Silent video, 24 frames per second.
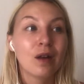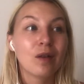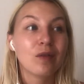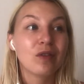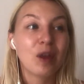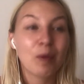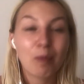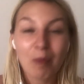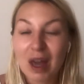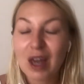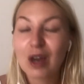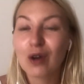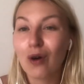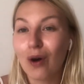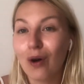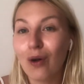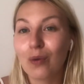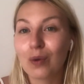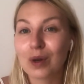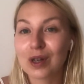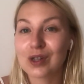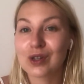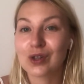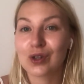the main
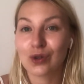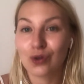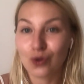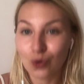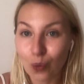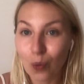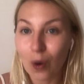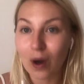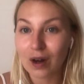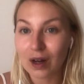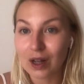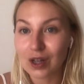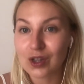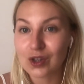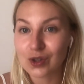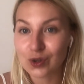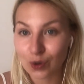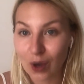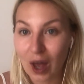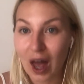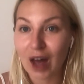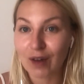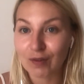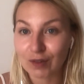goal was you wanted
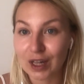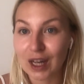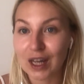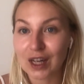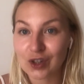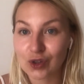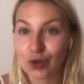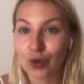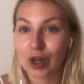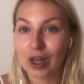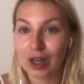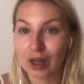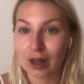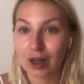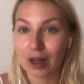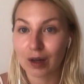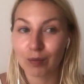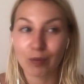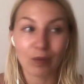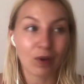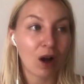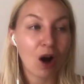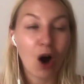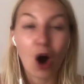to have an extra
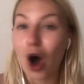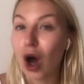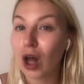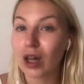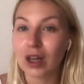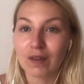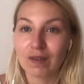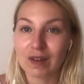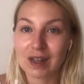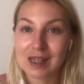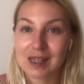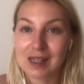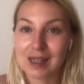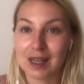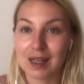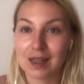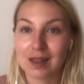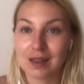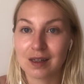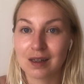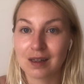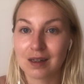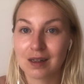income. All of us did.